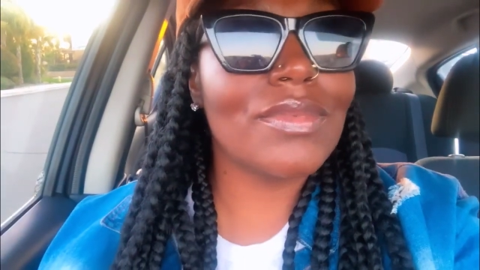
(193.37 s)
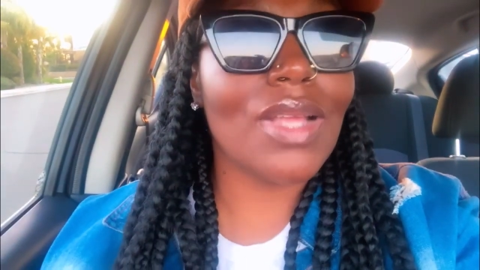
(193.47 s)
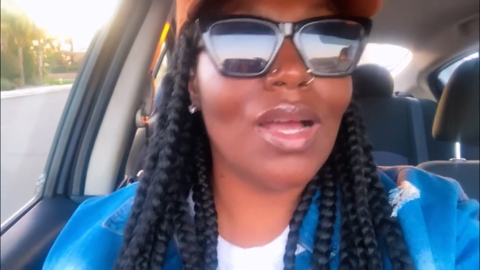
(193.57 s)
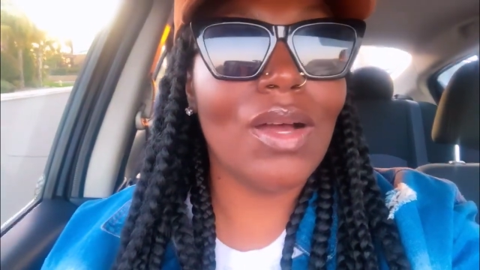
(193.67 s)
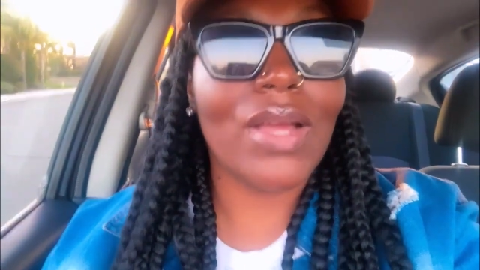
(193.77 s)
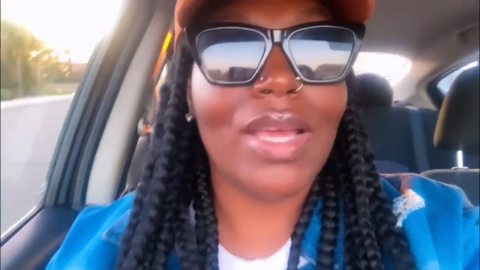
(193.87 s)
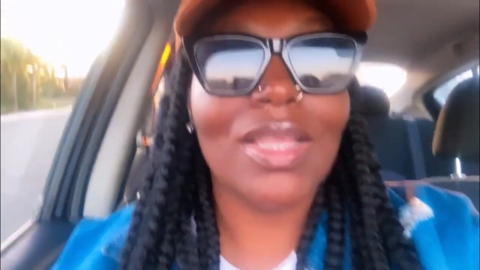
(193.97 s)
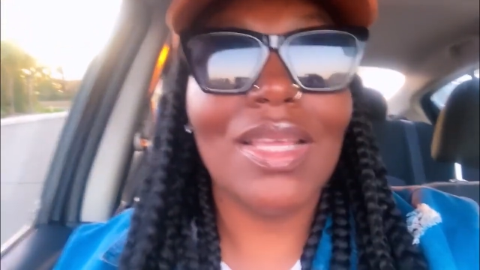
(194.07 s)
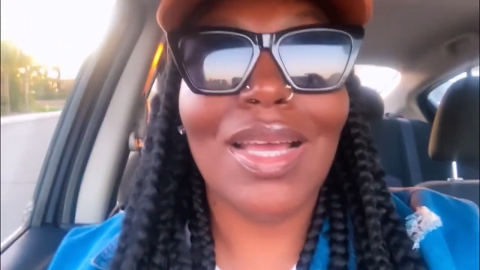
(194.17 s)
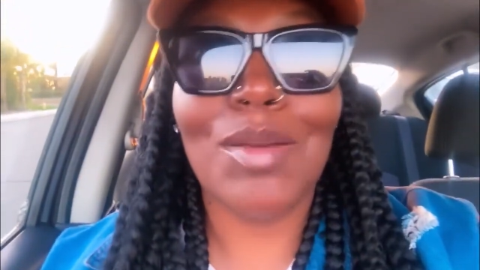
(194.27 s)
Okay, I
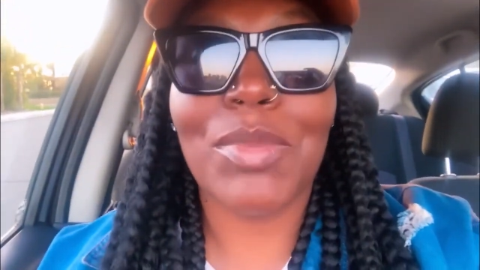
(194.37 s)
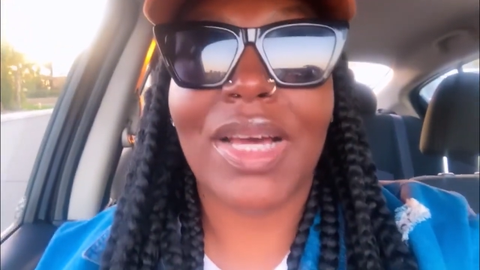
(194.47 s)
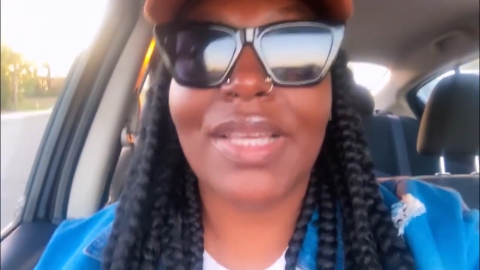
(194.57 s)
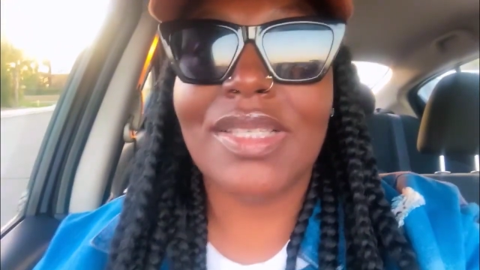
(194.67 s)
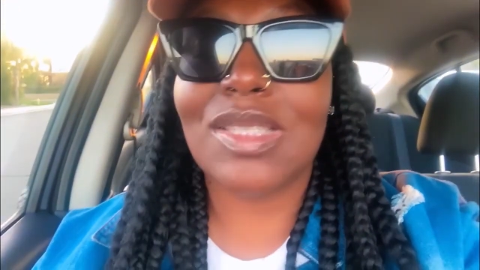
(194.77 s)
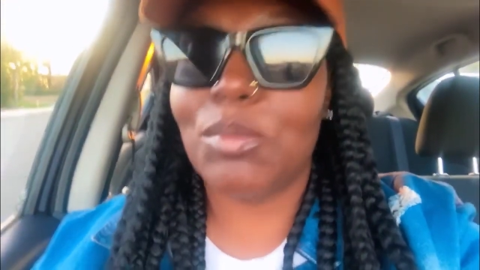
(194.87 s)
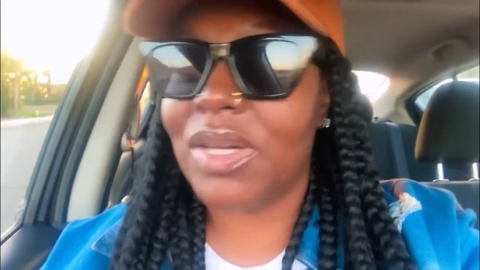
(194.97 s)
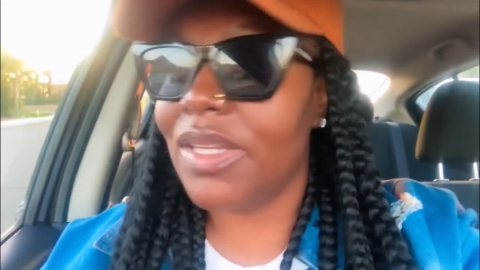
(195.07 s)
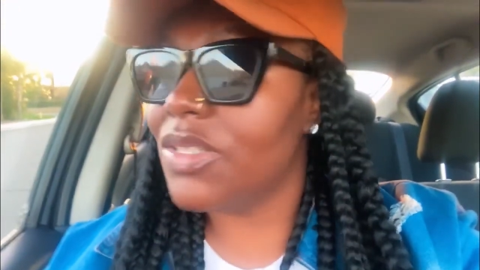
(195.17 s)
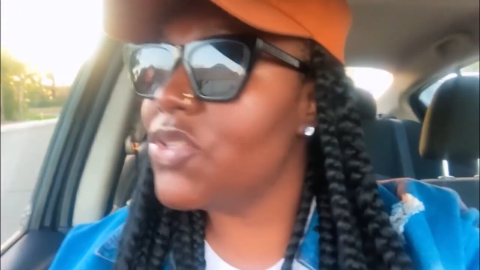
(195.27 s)
think I'm blocking
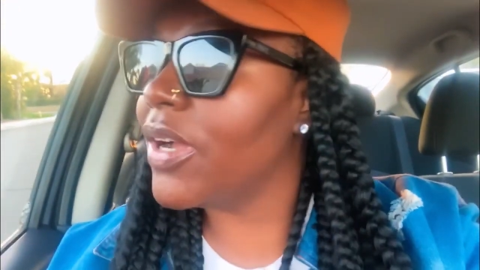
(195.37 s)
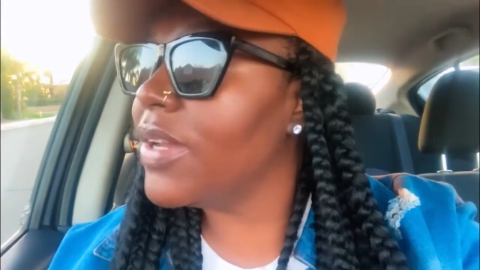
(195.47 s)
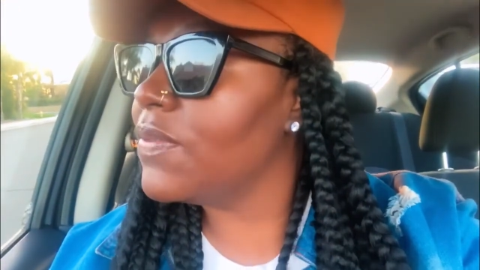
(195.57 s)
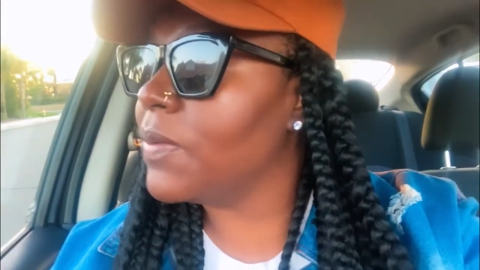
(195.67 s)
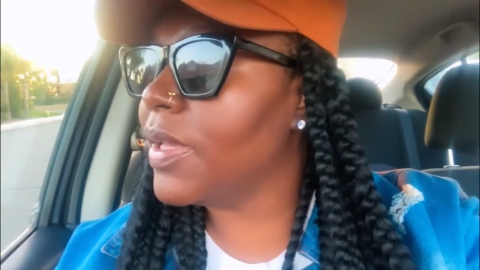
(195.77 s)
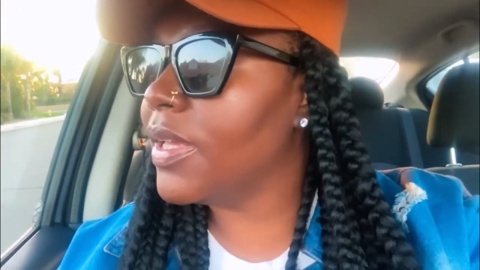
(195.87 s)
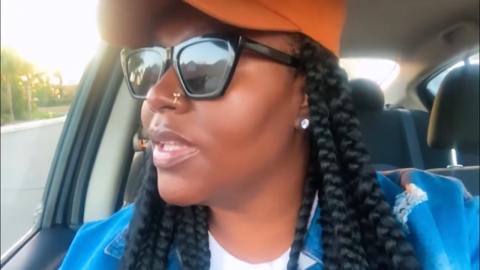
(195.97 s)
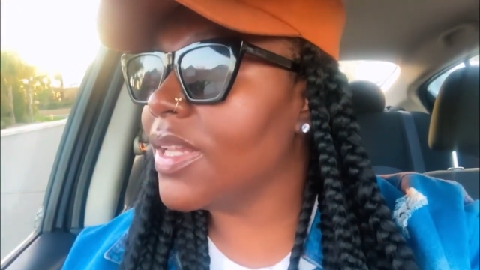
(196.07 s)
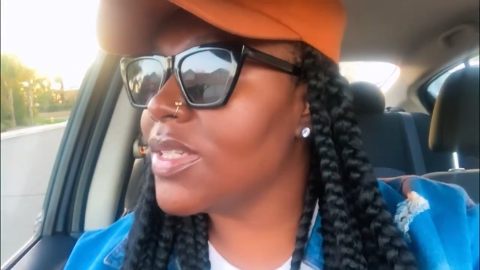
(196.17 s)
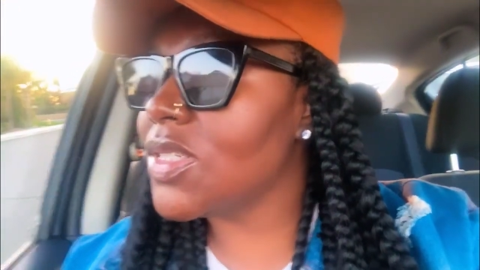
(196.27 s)
somebody's driveway.
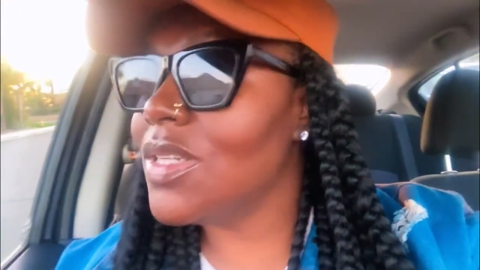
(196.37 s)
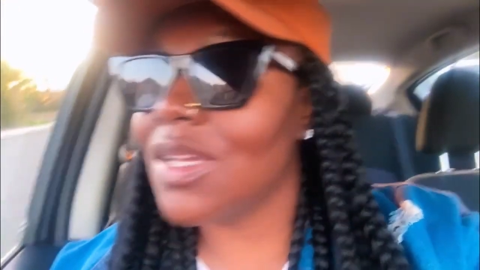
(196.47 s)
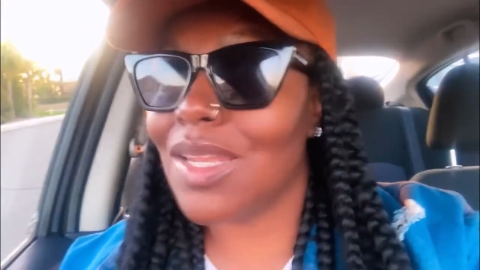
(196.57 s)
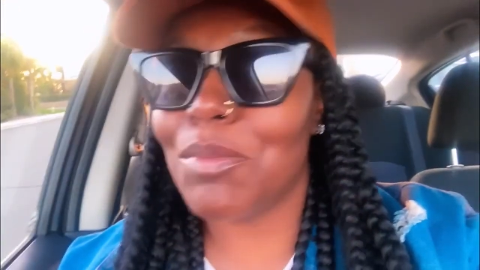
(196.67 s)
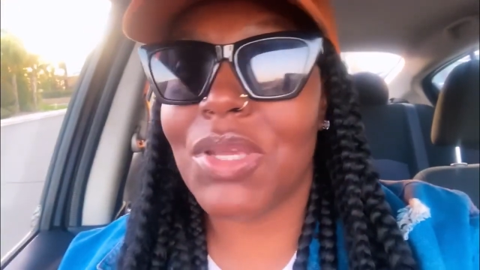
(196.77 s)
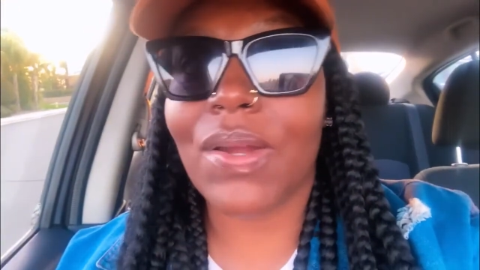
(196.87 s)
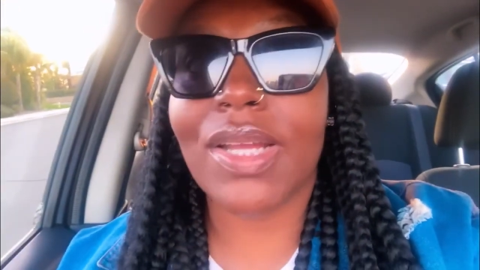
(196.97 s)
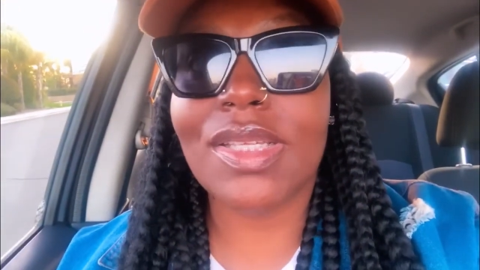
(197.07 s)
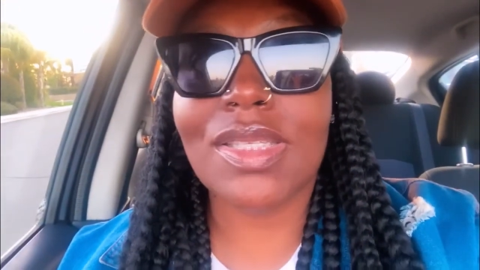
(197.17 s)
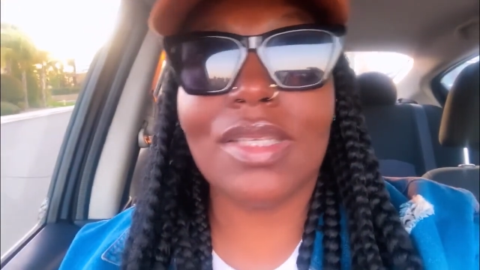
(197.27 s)
Like, she looking at me crazy.